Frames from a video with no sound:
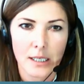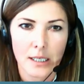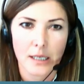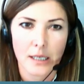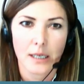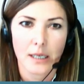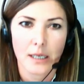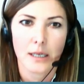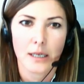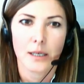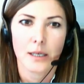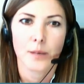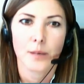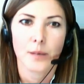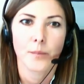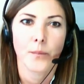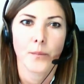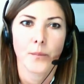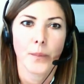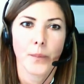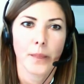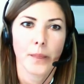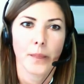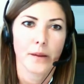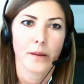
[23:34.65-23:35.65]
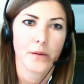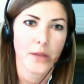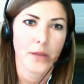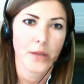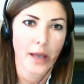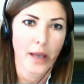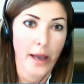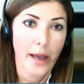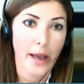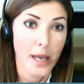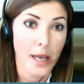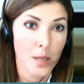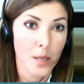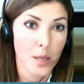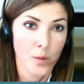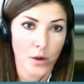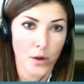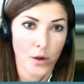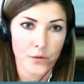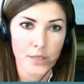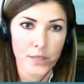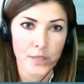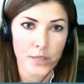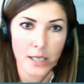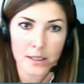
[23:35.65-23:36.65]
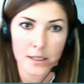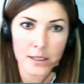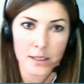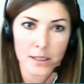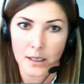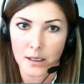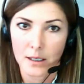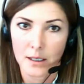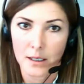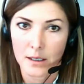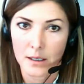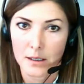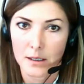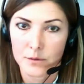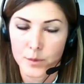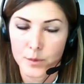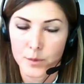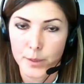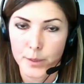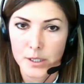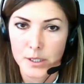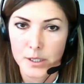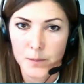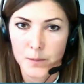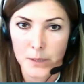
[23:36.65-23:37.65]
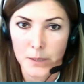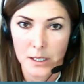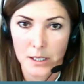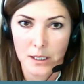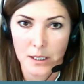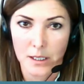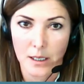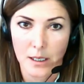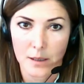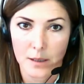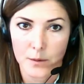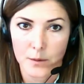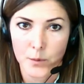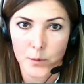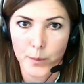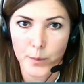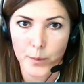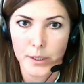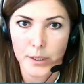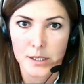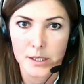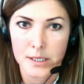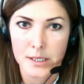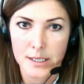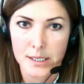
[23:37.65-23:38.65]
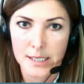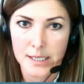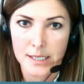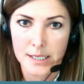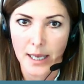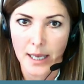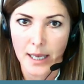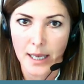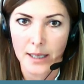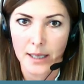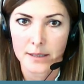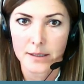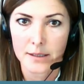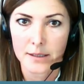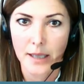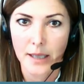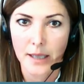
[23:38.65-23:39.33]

the aim of technical robustness and